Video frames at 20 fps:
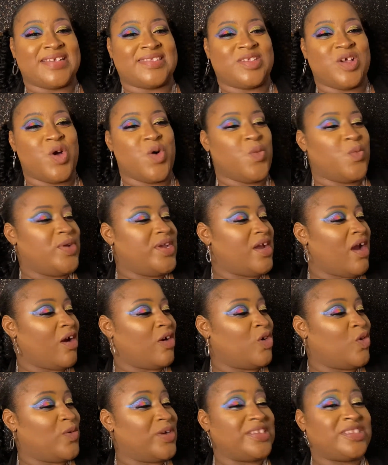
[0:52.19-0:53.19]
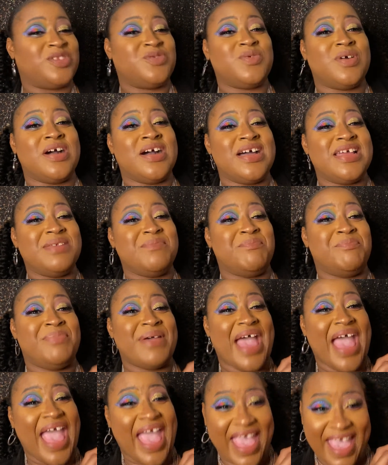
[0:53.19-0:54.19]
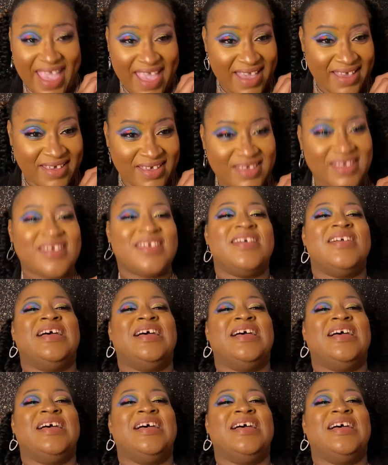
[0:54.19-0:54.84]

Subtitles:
So we are going to unbag